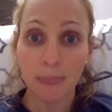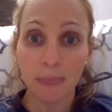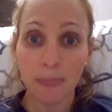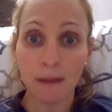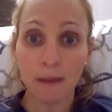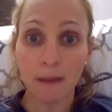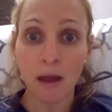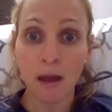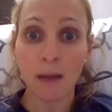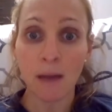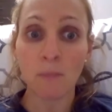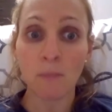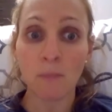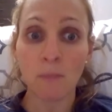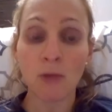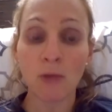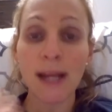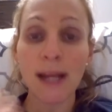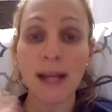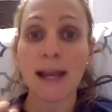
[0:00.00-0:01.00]

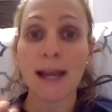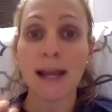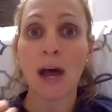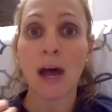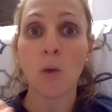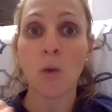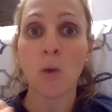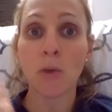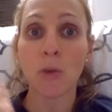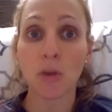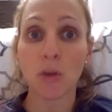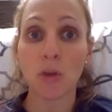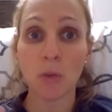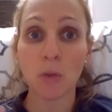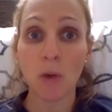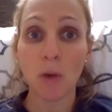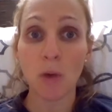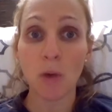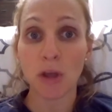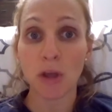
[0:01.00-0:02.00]
Right now, we
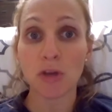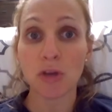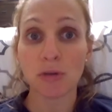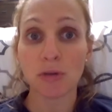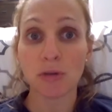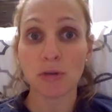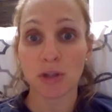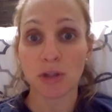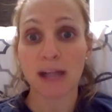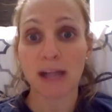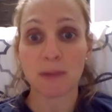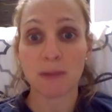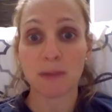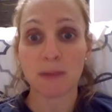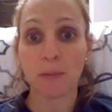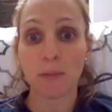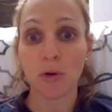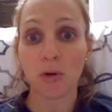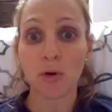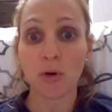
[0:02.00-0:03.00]
want you to attract
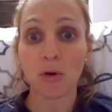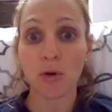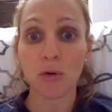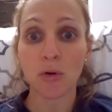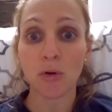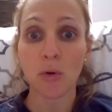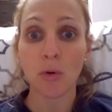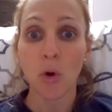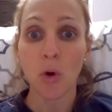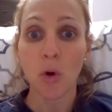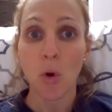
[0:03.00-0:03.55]
people who